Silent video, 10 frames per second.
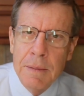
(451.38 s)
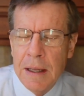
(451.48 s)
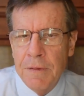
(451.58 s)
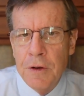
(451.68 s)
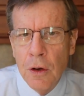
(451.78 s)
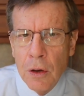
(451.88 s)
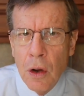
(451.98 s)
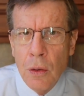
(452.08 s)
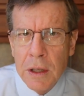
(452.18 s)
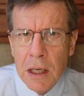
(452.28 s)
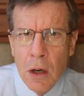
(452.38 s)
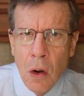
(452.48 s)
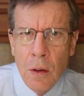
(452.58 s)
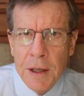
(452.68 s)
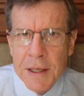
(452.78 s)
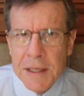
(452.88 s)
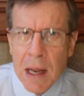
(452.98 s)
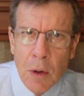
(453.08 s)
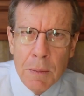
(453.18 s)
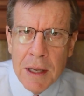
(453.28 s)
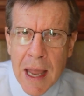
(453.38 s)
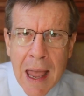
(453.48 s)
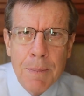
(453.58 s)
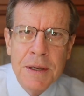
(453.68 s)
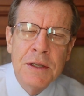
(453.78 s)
if your only goal is, I want to be happy,